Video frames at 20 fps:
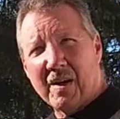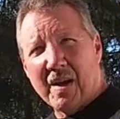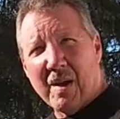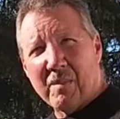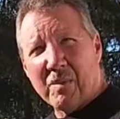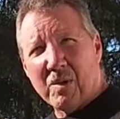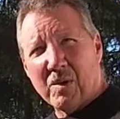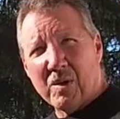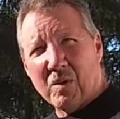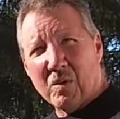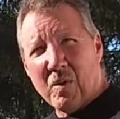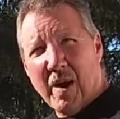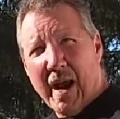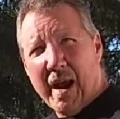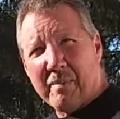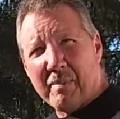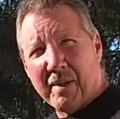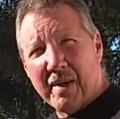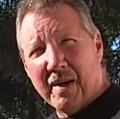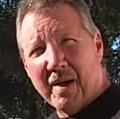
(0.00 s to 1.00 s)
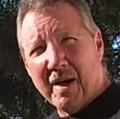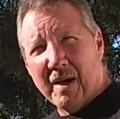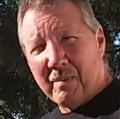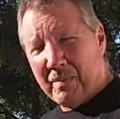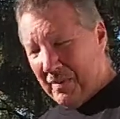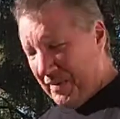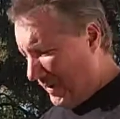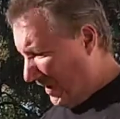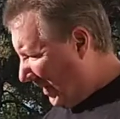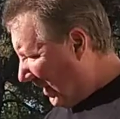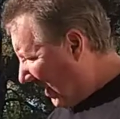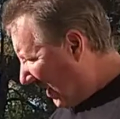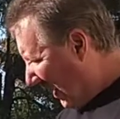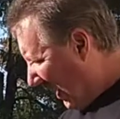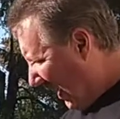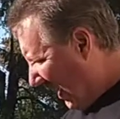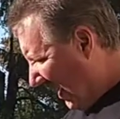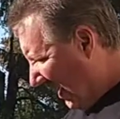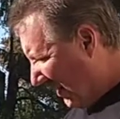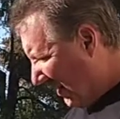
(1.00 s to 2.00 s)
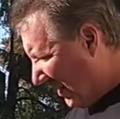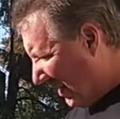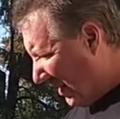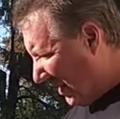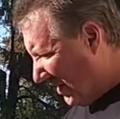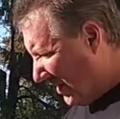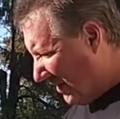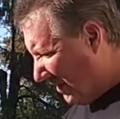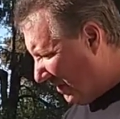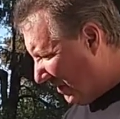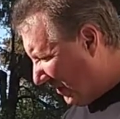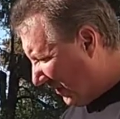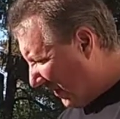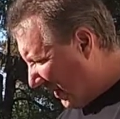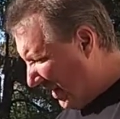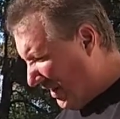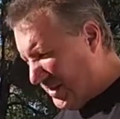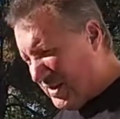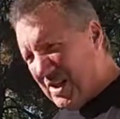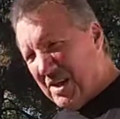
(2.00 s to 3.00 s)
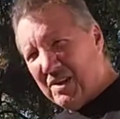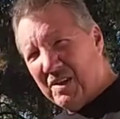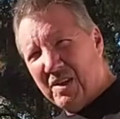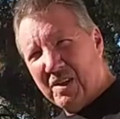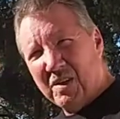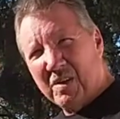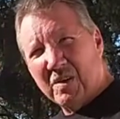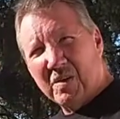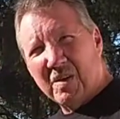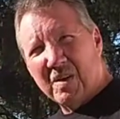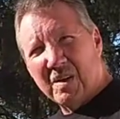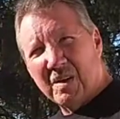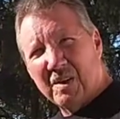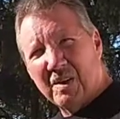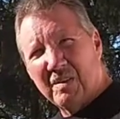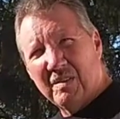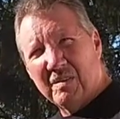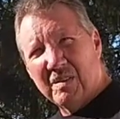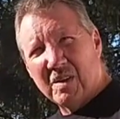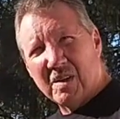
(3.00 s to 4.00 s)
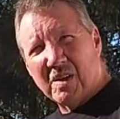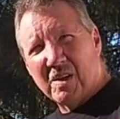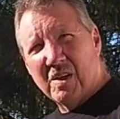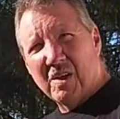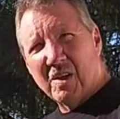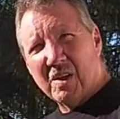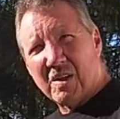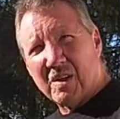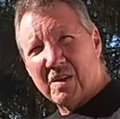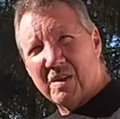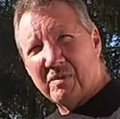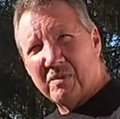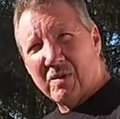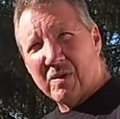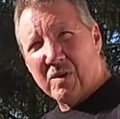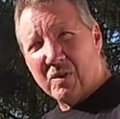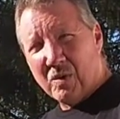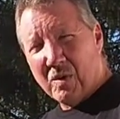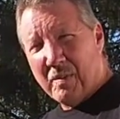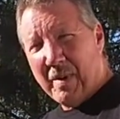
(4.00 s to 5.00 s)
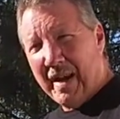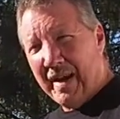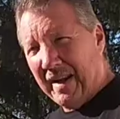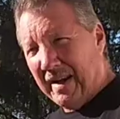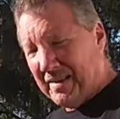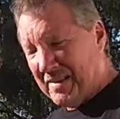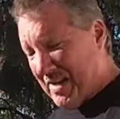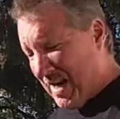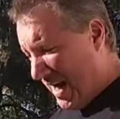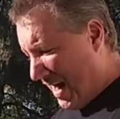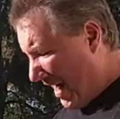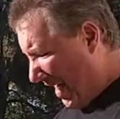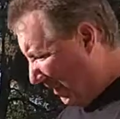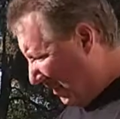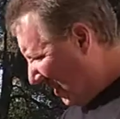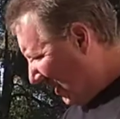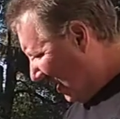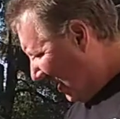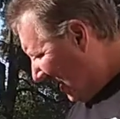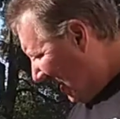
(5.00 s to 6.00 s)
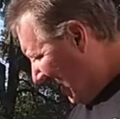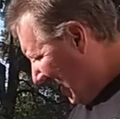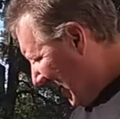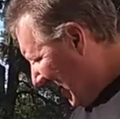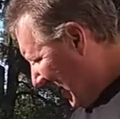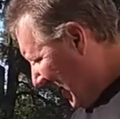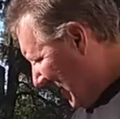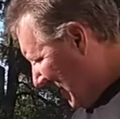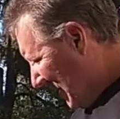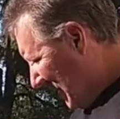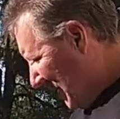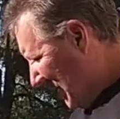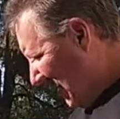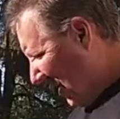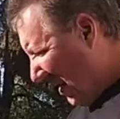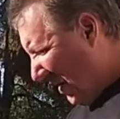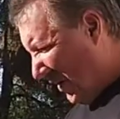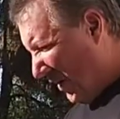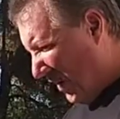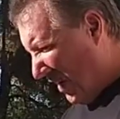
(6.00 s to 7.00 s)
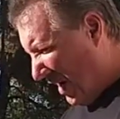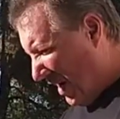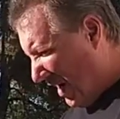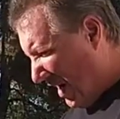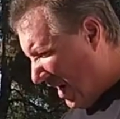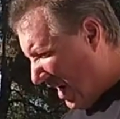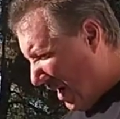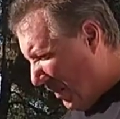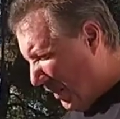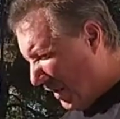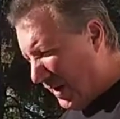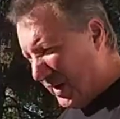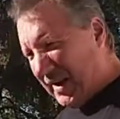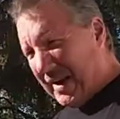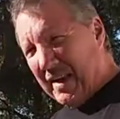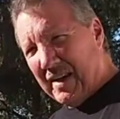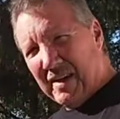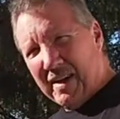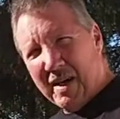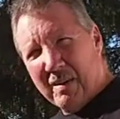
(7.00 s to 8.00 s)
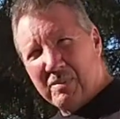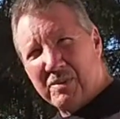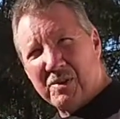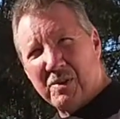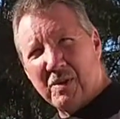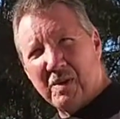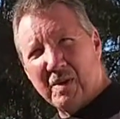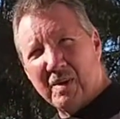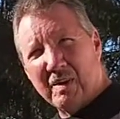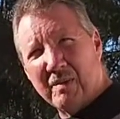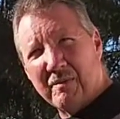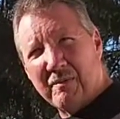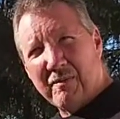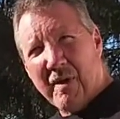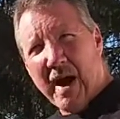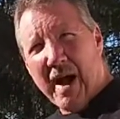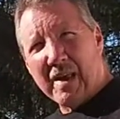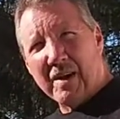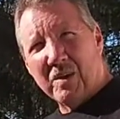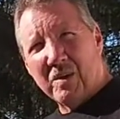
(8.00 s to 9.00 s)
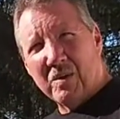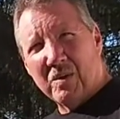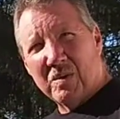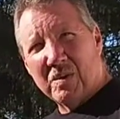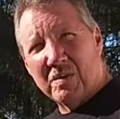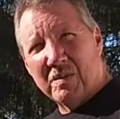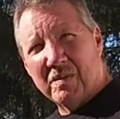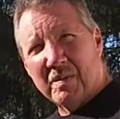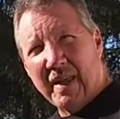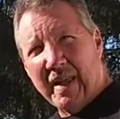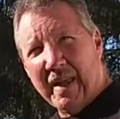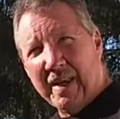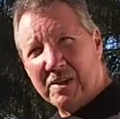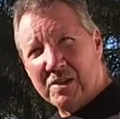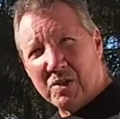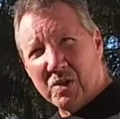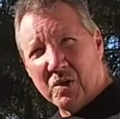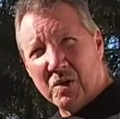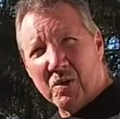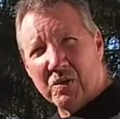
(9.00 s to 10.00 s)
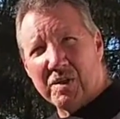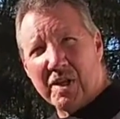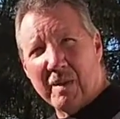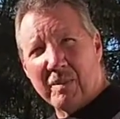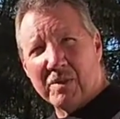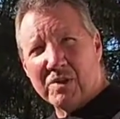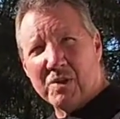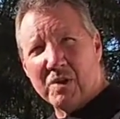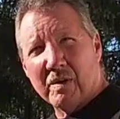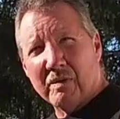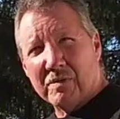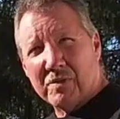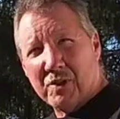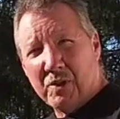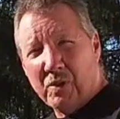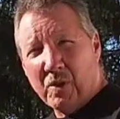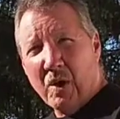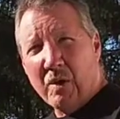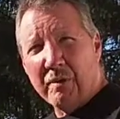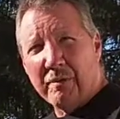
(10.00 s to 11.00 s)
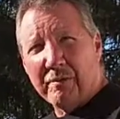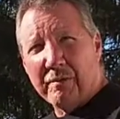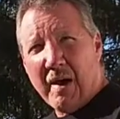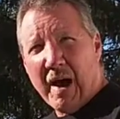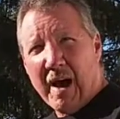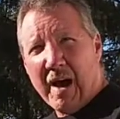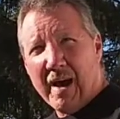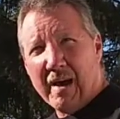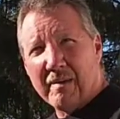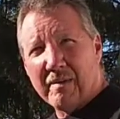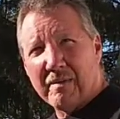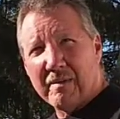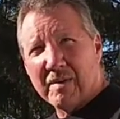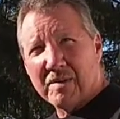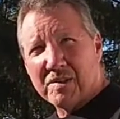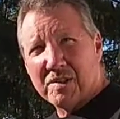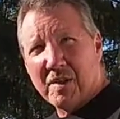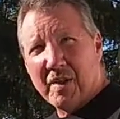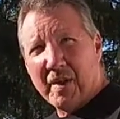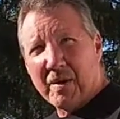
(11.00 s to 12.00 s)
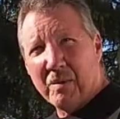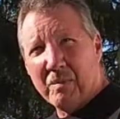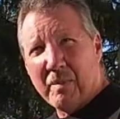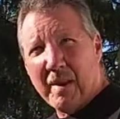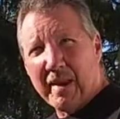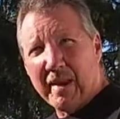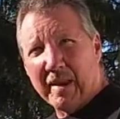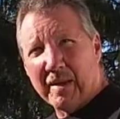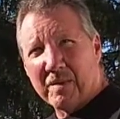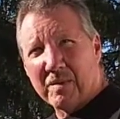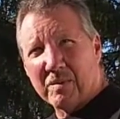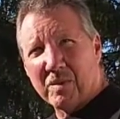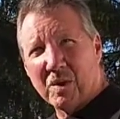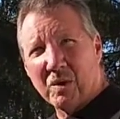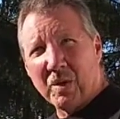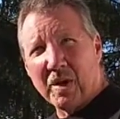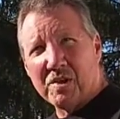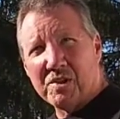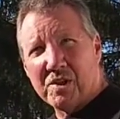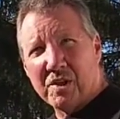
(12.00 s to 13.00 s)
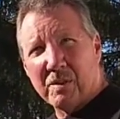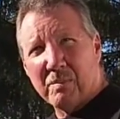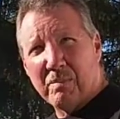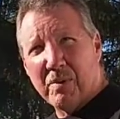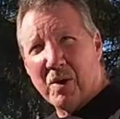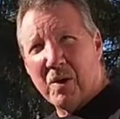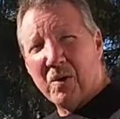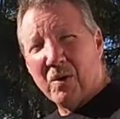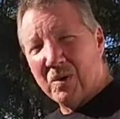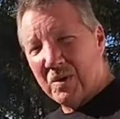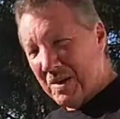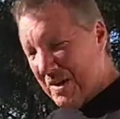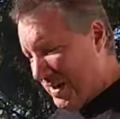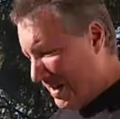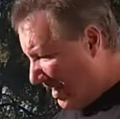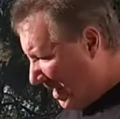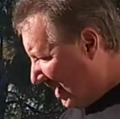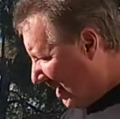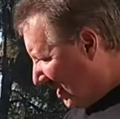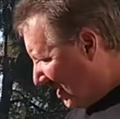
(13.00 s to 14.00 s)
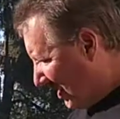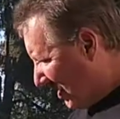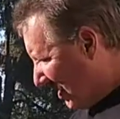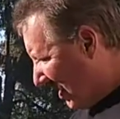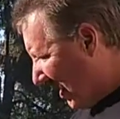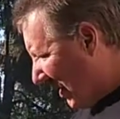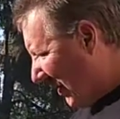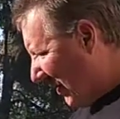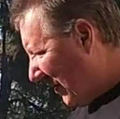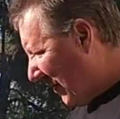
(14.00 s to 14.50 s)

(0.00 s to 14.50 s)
and I'm going to wrap it up and continue the cook for the remaining time. So I'm going to get it up to a final internal temperature of 205, so that'll make it real easy to pull. So